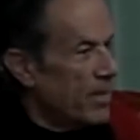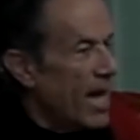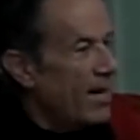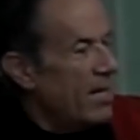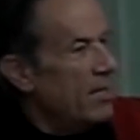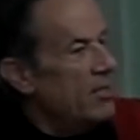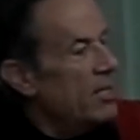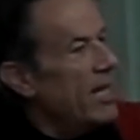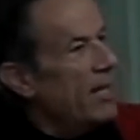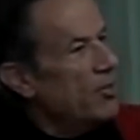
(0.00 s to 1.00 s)
That is
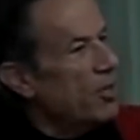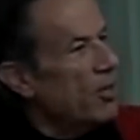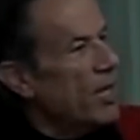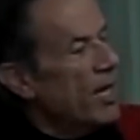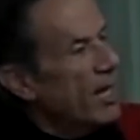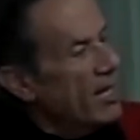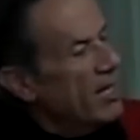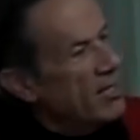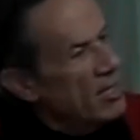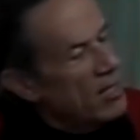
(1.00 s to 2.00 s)
the nature. It
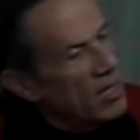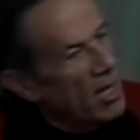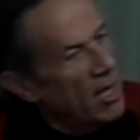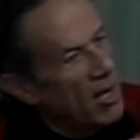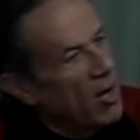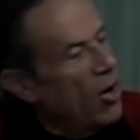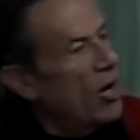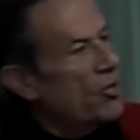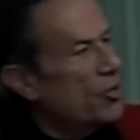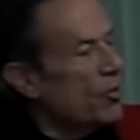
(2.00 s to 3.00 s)
isn't a
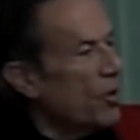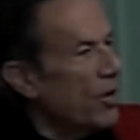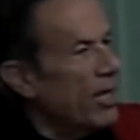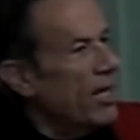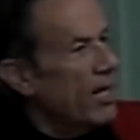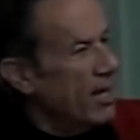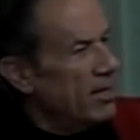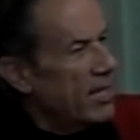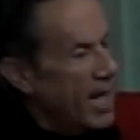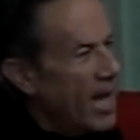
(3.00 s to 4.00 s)
harsh story,
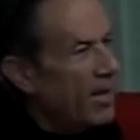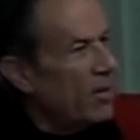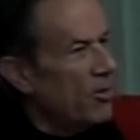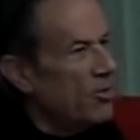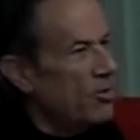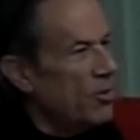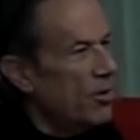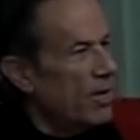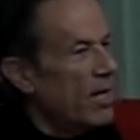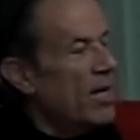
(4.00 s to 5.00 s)
it's an accurate
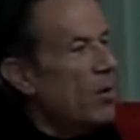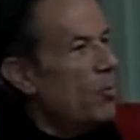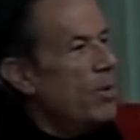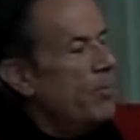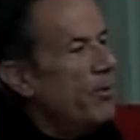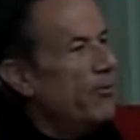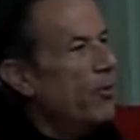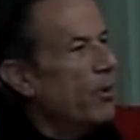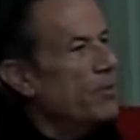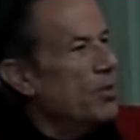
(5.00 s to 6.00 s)
story. We
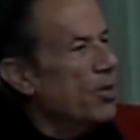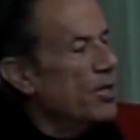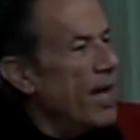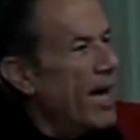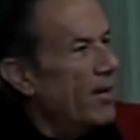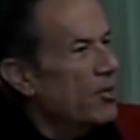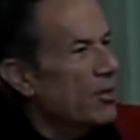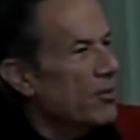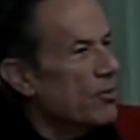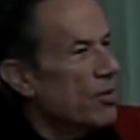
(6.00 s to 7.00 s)
perform certain
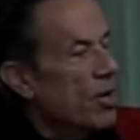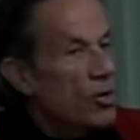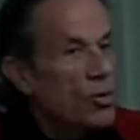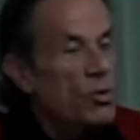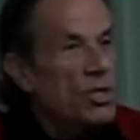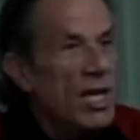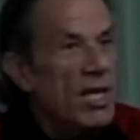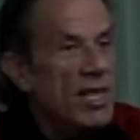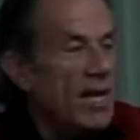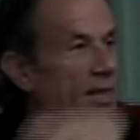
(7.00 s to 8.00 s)
actions. You
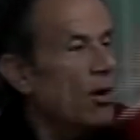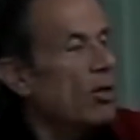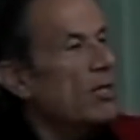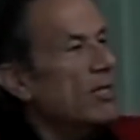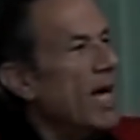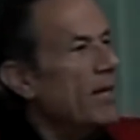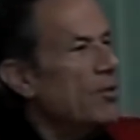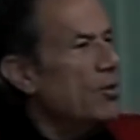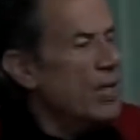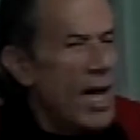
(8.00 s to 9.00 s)
see that there are
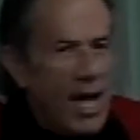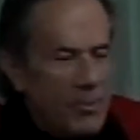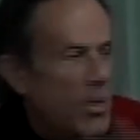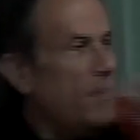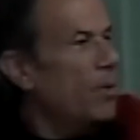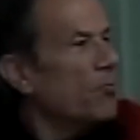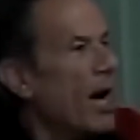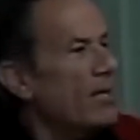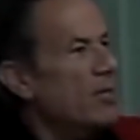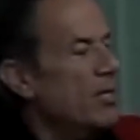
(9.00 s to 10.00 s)
disasters and people
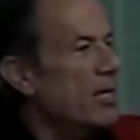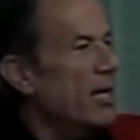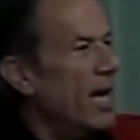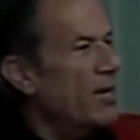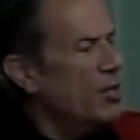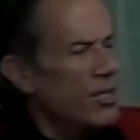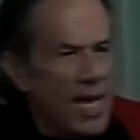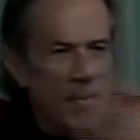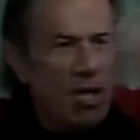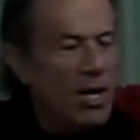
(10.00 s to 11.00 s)
rise to the occasion.
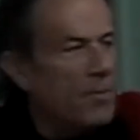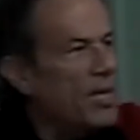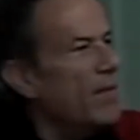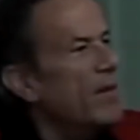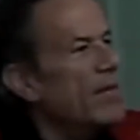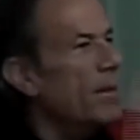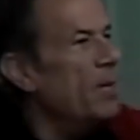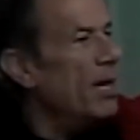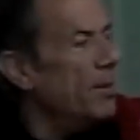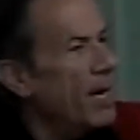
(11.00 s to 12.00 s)
They become giving, they
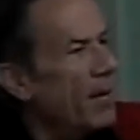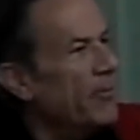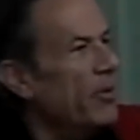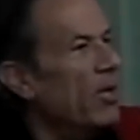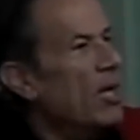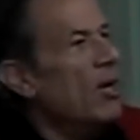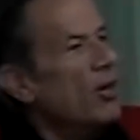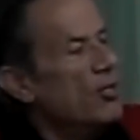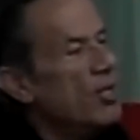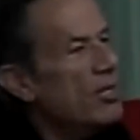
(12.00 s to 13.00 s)
become helpful,
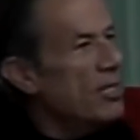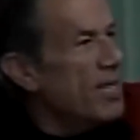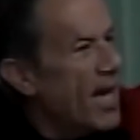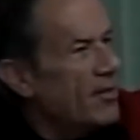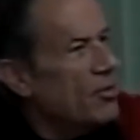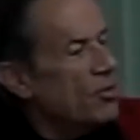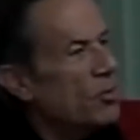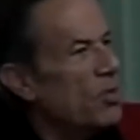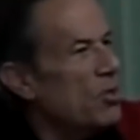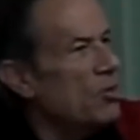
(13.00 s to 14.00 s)
because the disaster
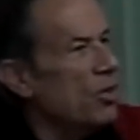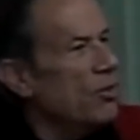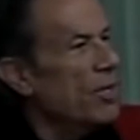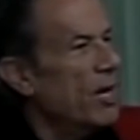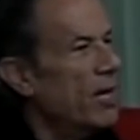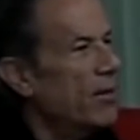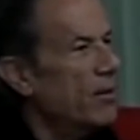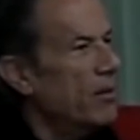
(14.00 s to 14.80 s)
switch is turned on.